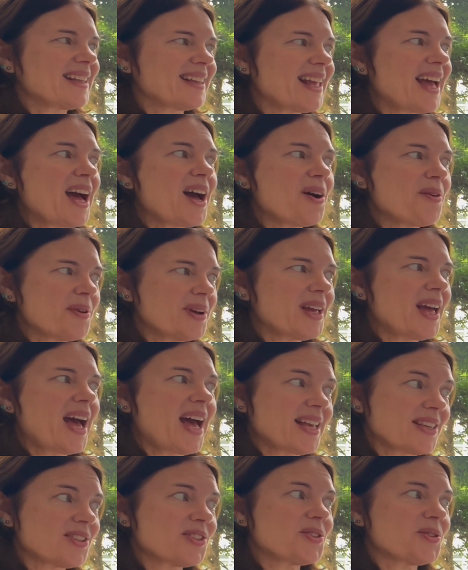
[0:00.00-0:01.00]
now it
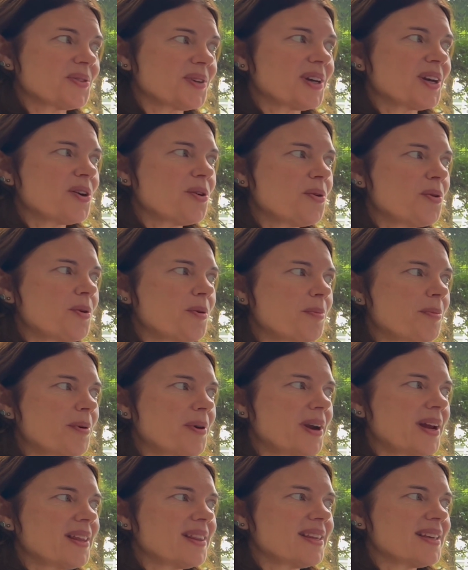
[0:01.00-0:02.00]
has to
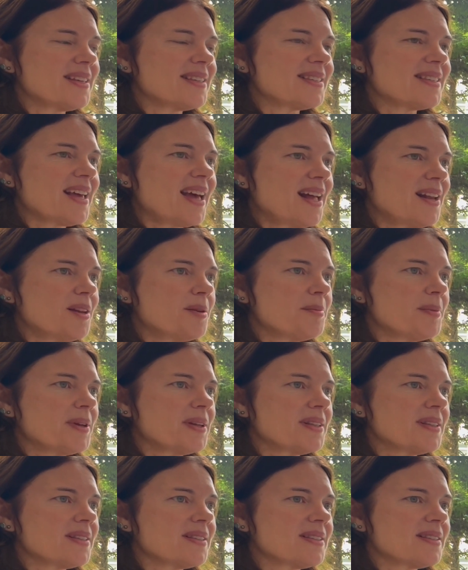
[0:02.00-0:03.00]
incorporate these
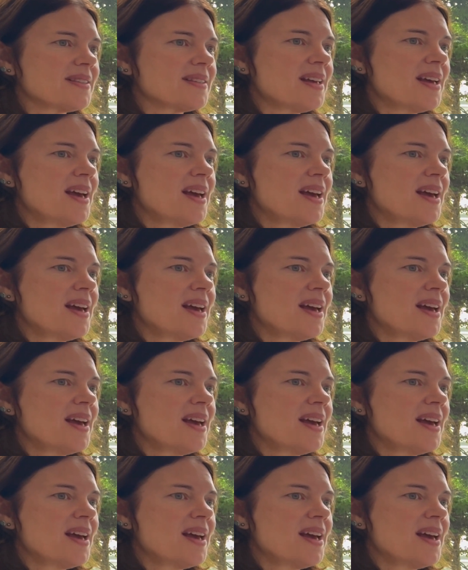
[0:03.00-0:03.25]
elements.